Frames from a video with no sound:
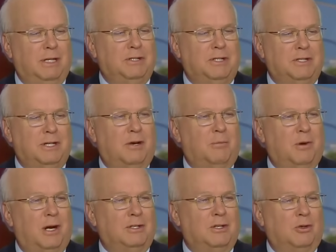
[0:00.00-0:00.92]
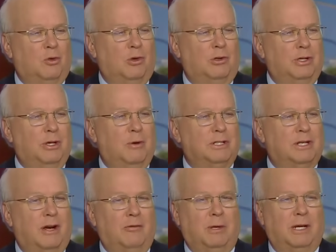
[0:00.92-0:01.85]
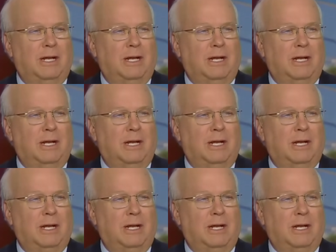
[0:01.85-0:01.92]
and business enterprise in the world, the U.S.